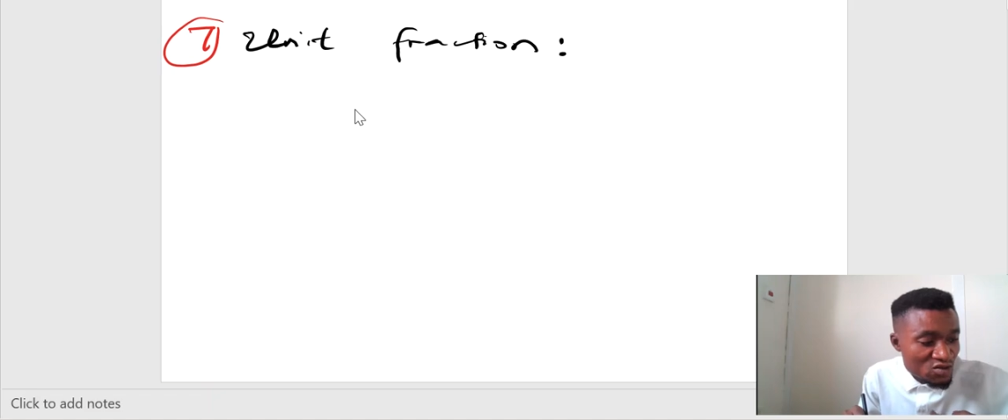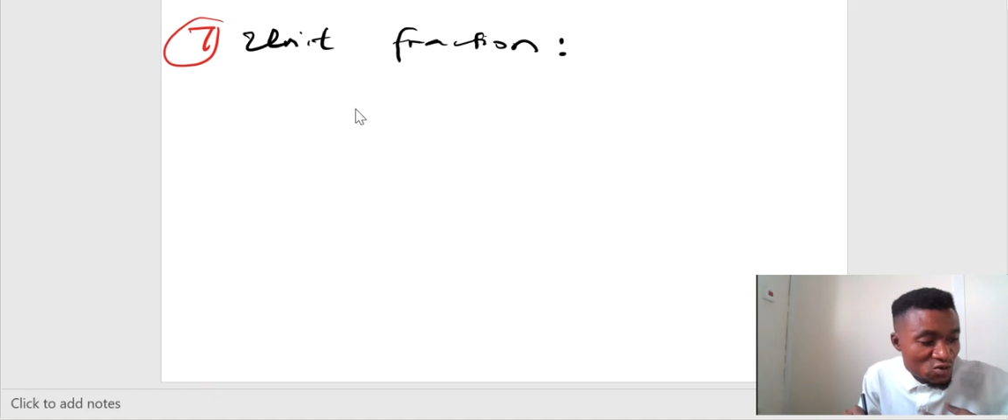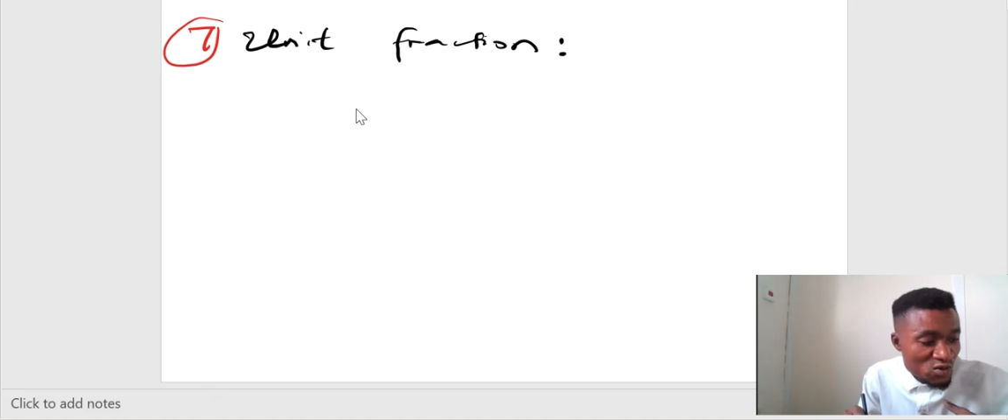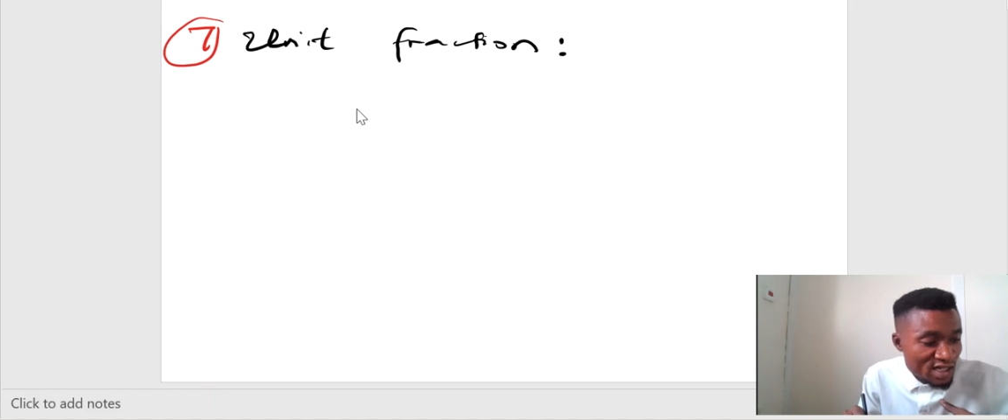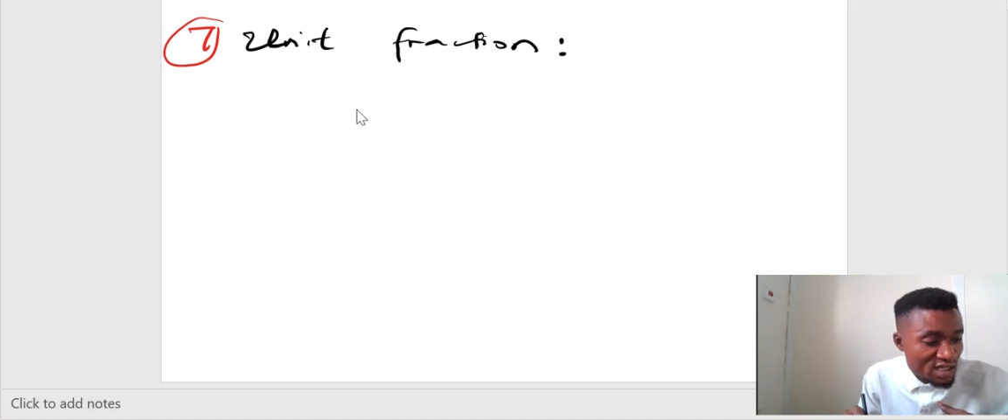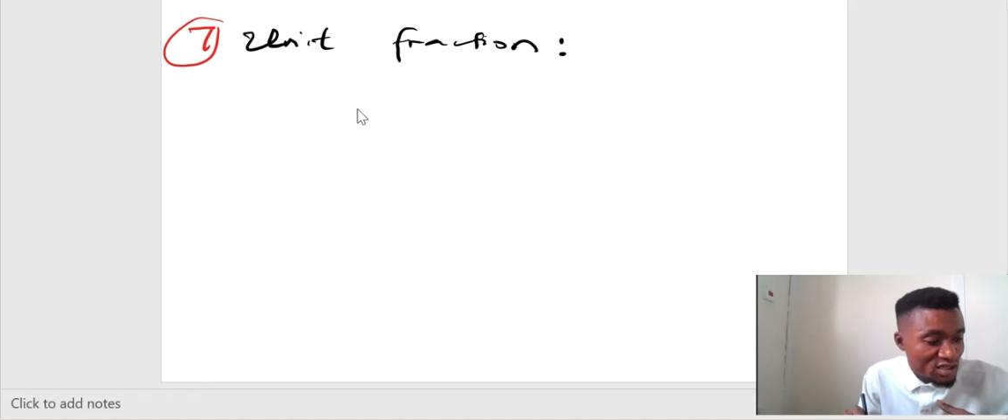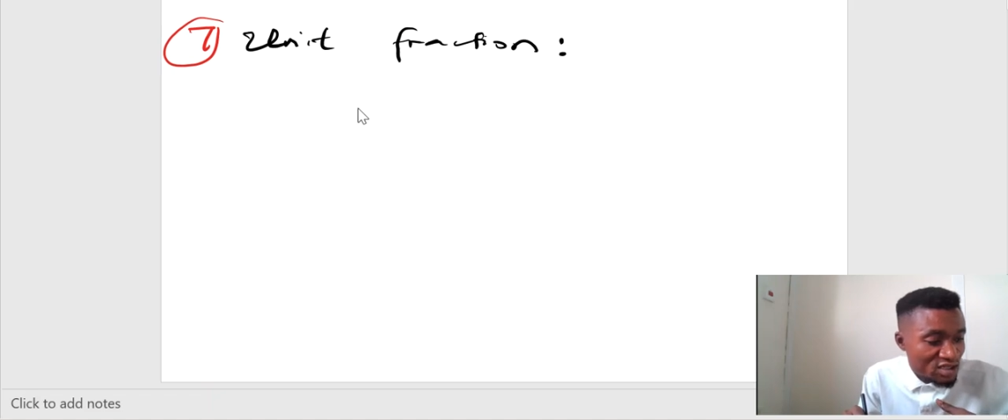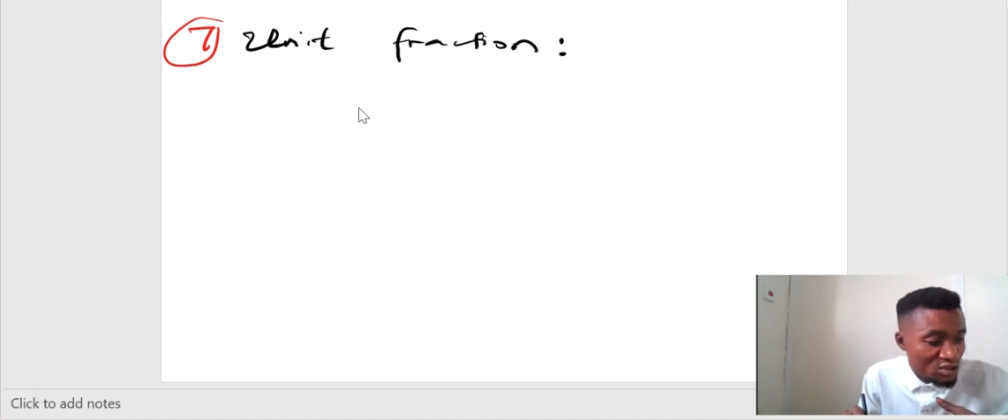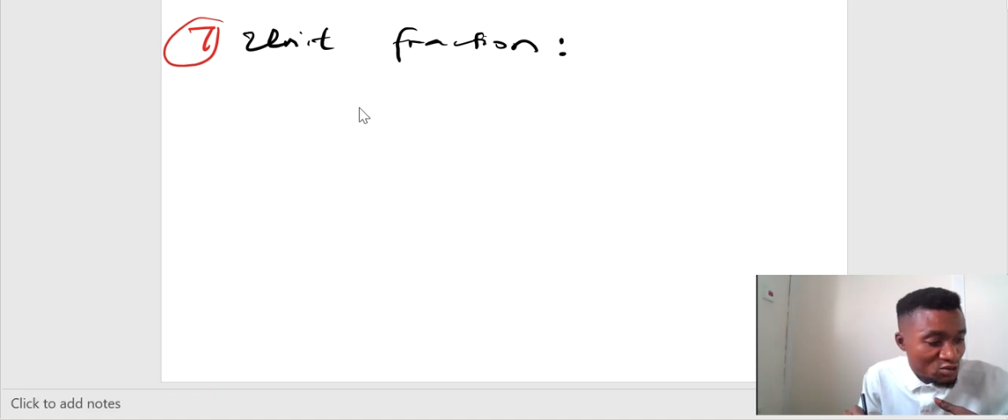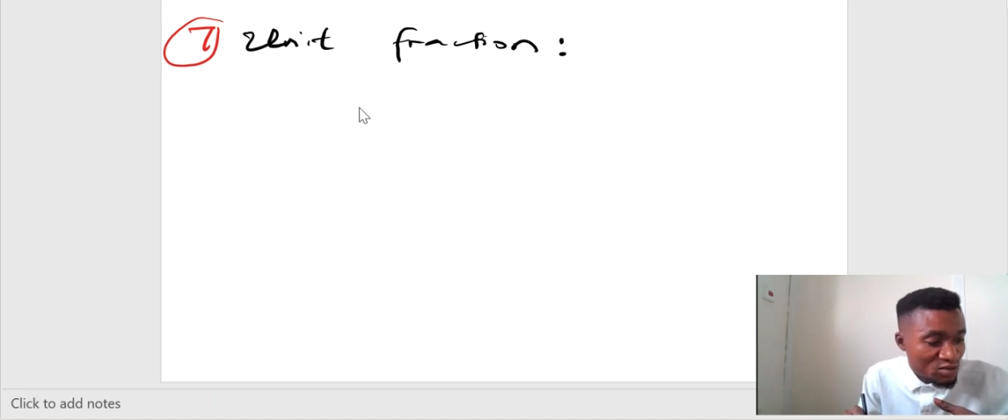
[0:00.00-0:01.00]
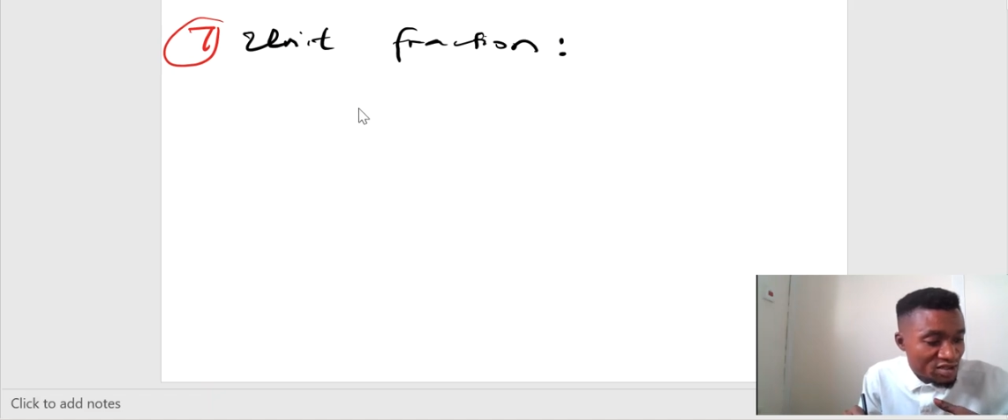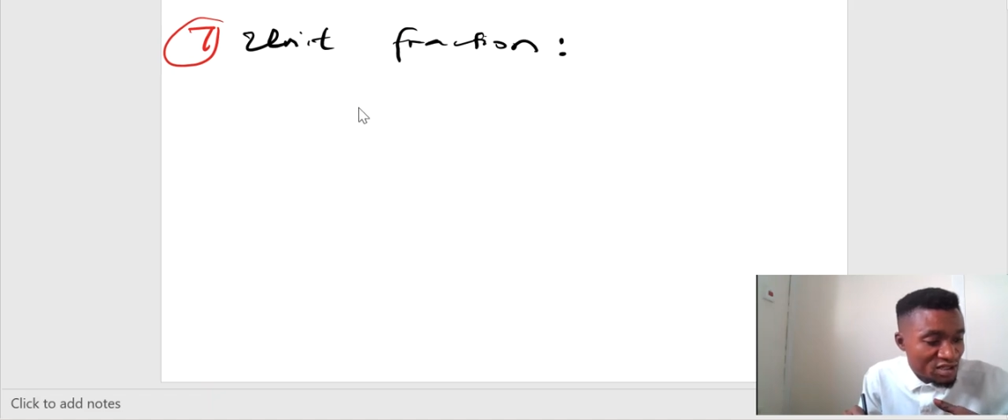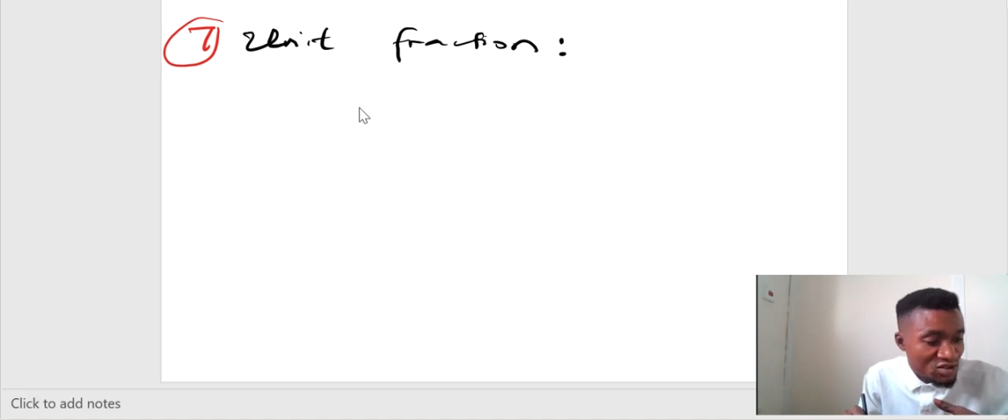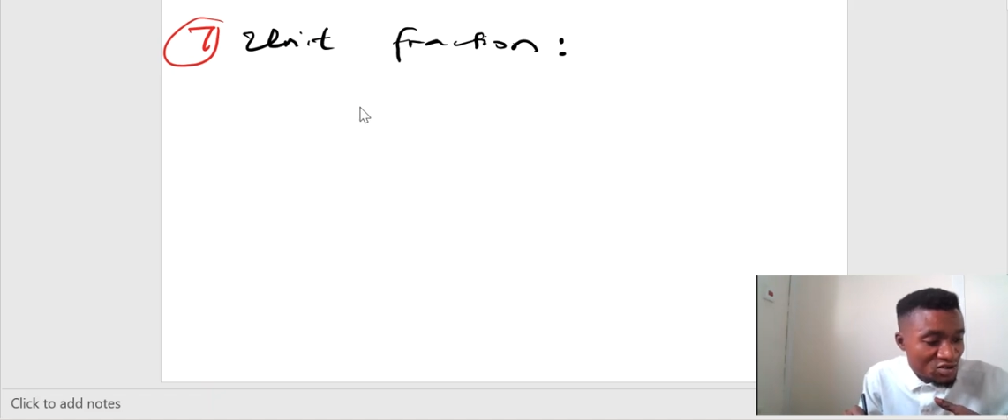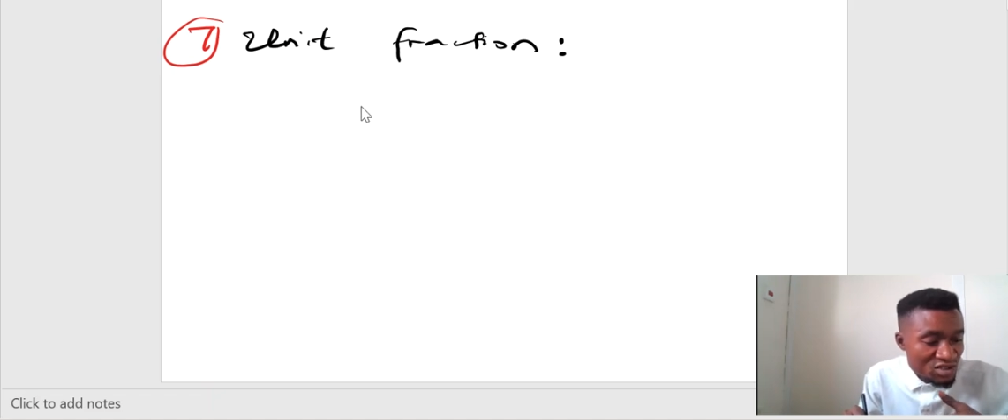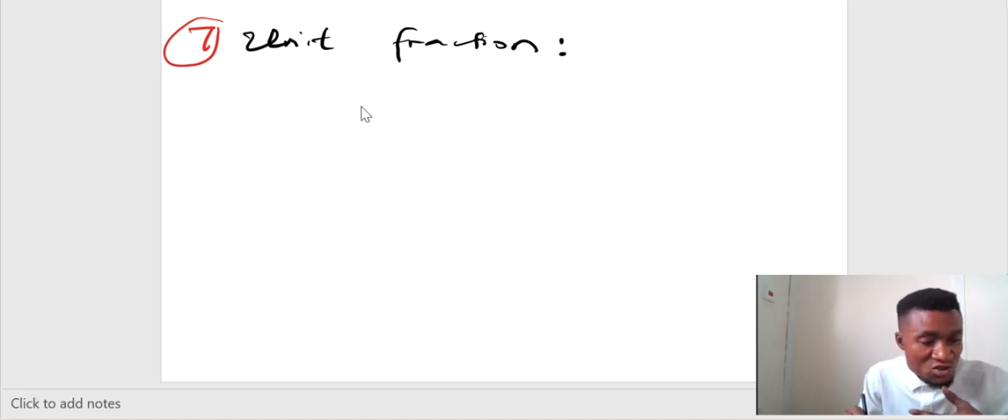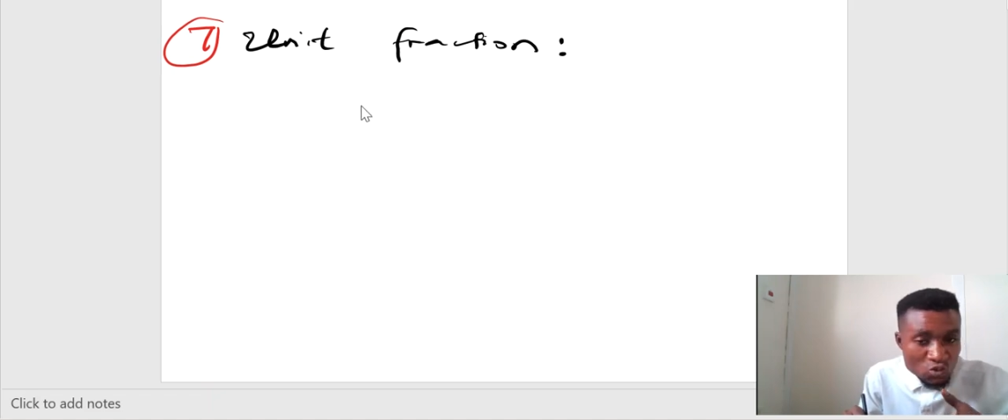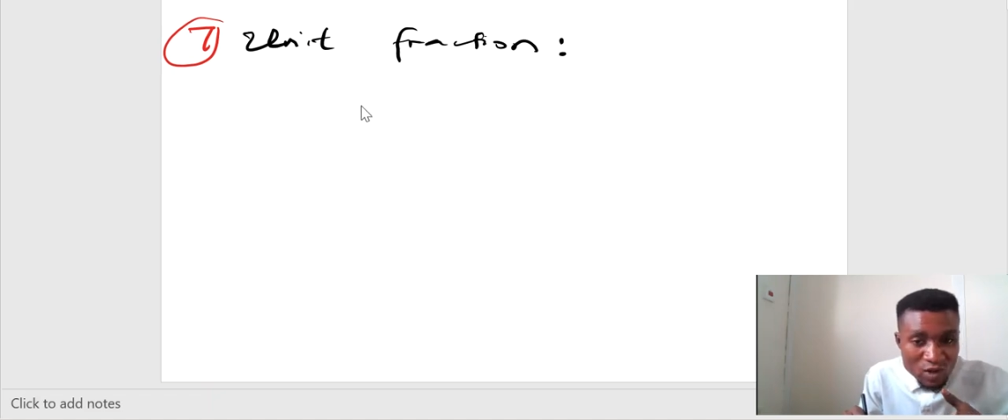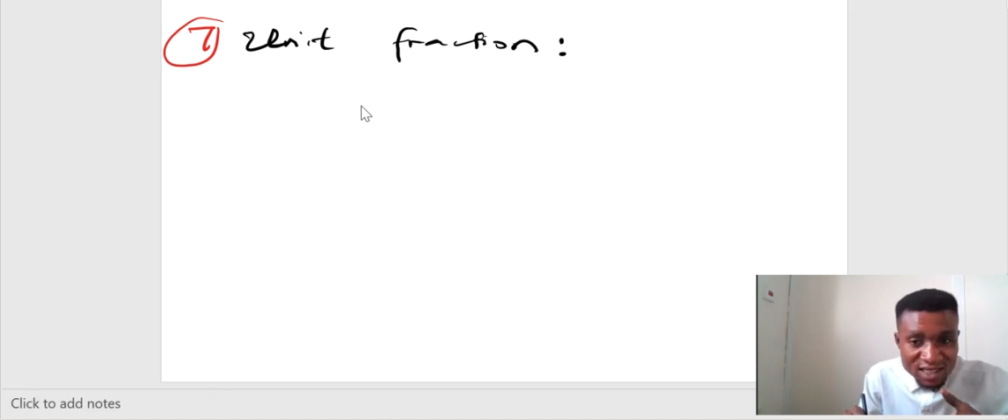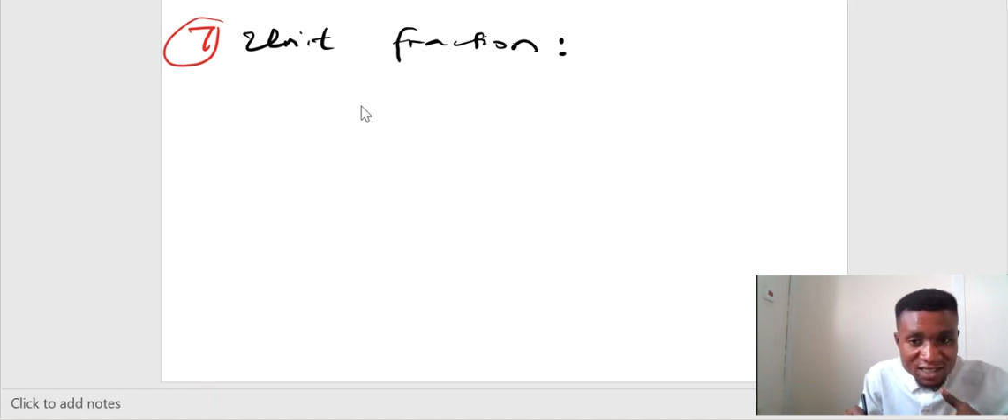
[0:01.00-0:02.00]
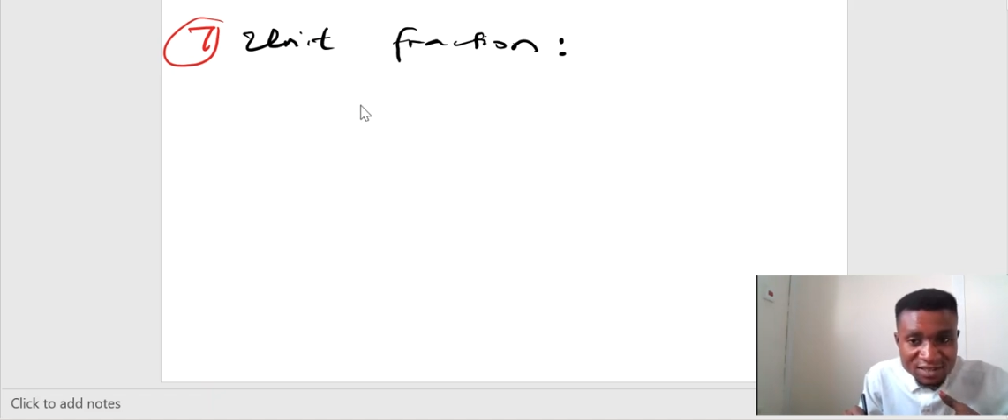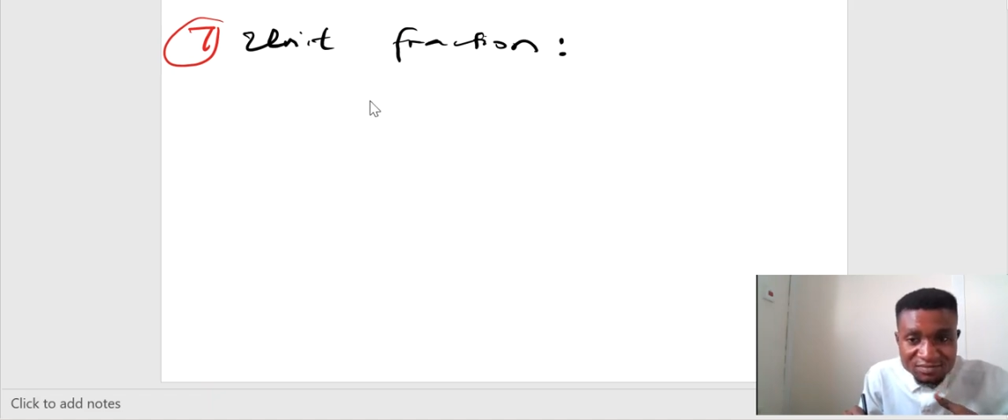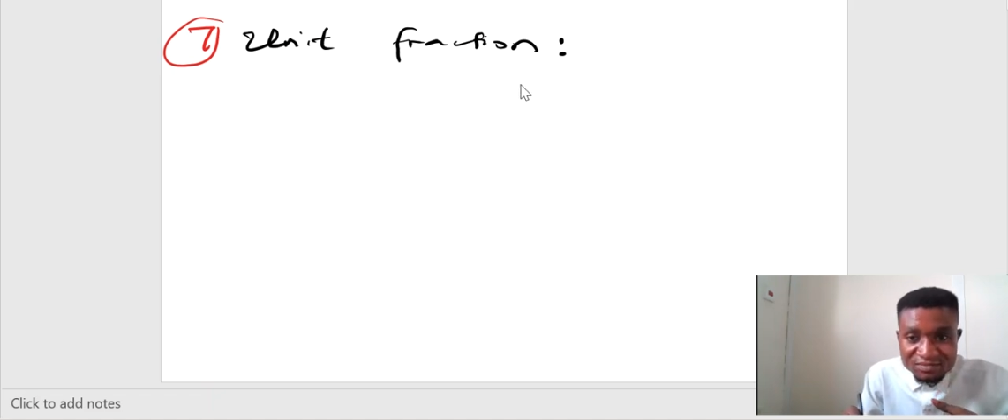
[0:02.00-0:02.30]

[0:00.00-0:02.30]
where the numerator is 1.